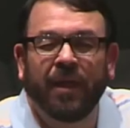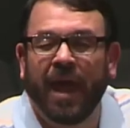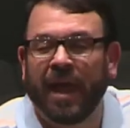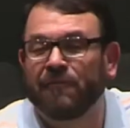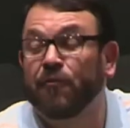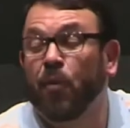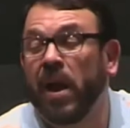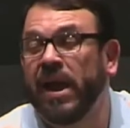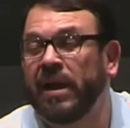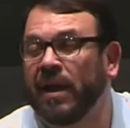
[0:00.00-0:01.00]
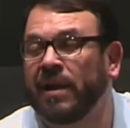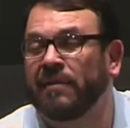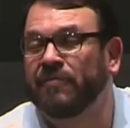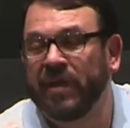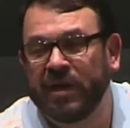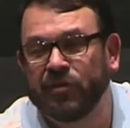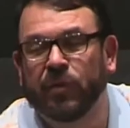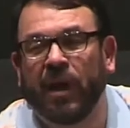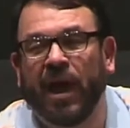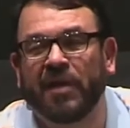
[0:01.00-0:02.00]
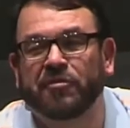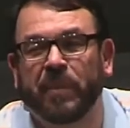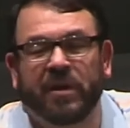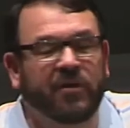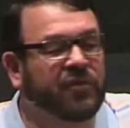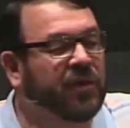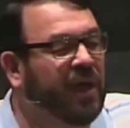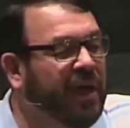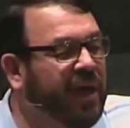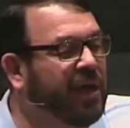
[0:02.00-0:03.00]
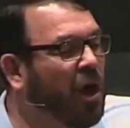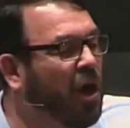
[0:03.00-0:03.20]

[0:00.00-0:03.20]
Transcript: got afraid of the Israelites because he had